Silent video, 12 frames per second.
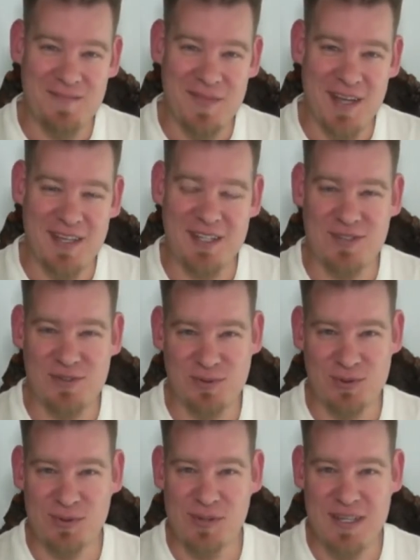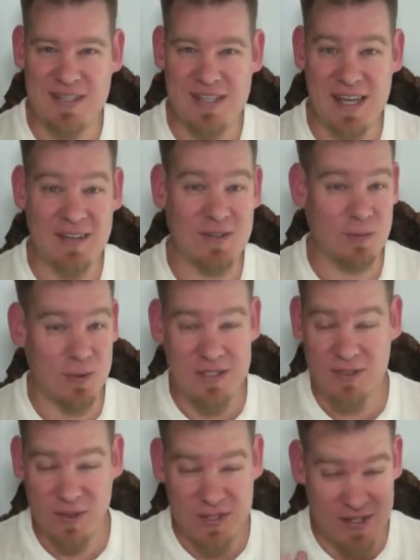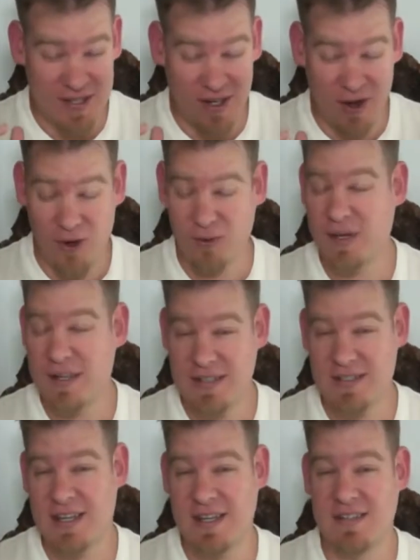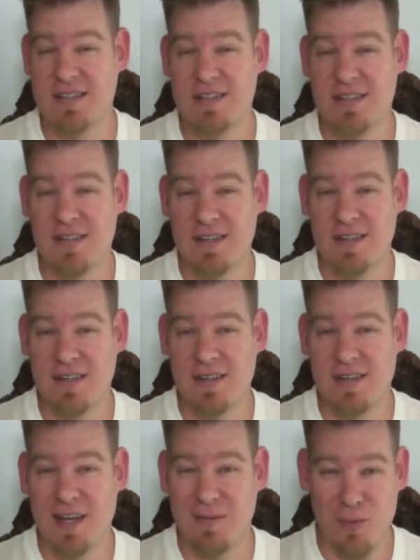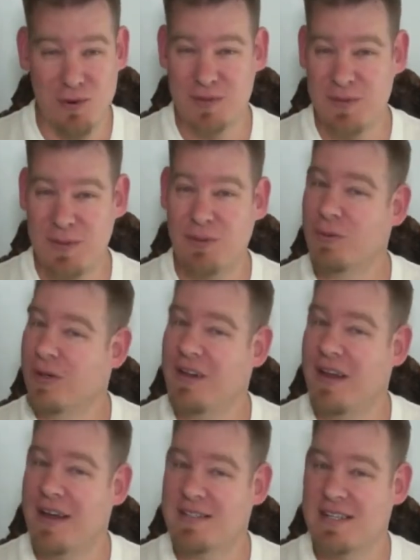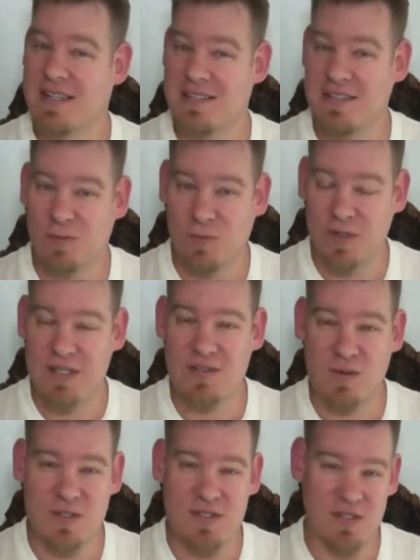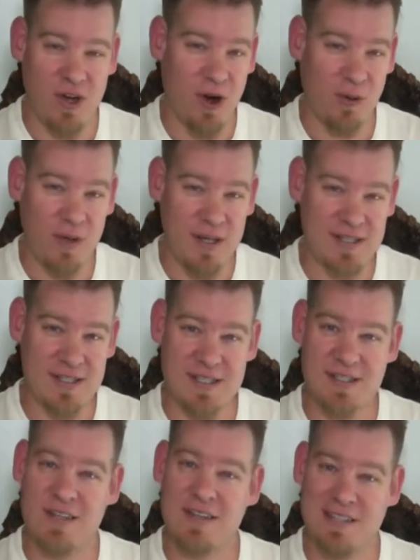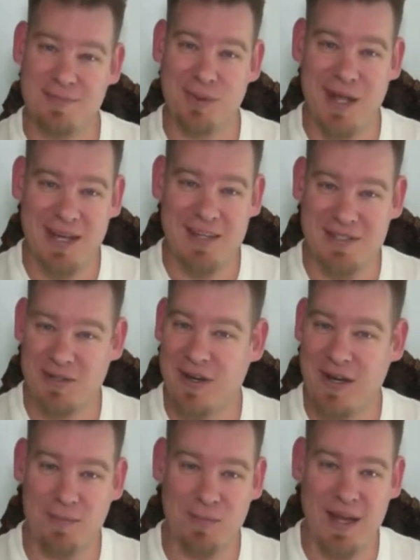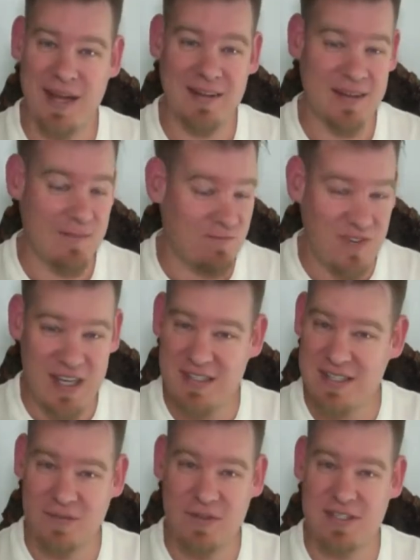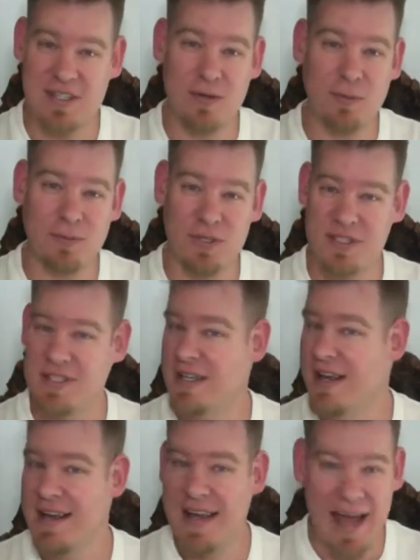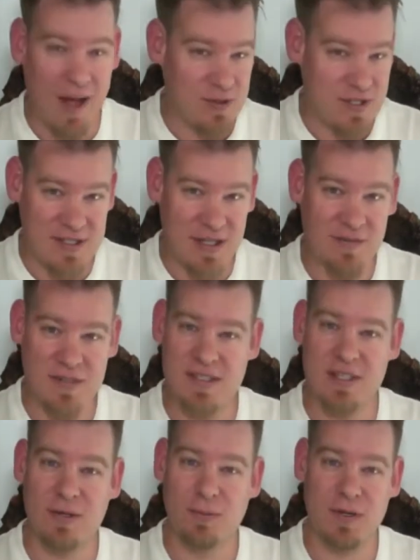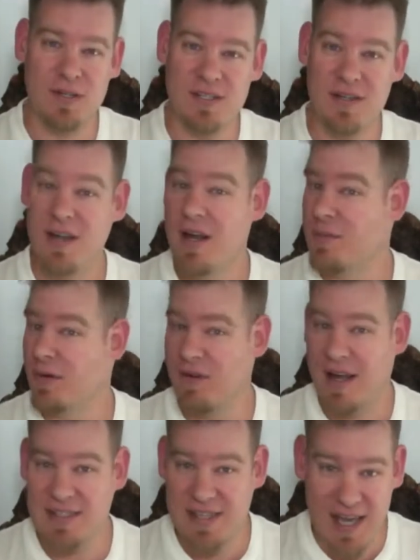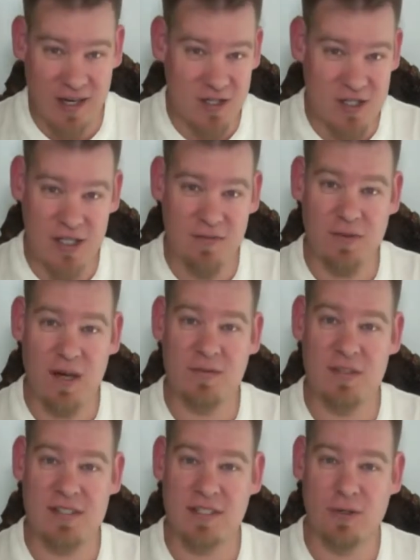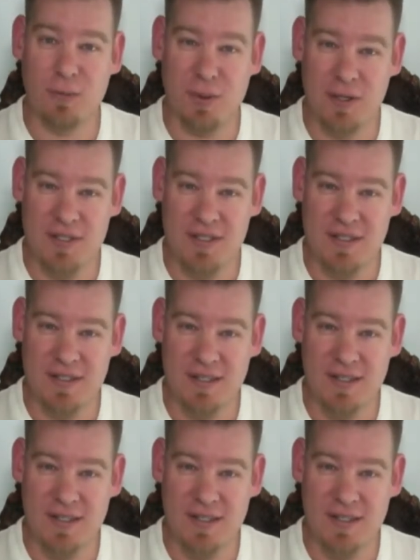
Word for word: and can truly take the resources that already exist. And most people realize this. The resources already exist on this planet to create a planet that feeds every single person, houses every single person, provides energy for every single person,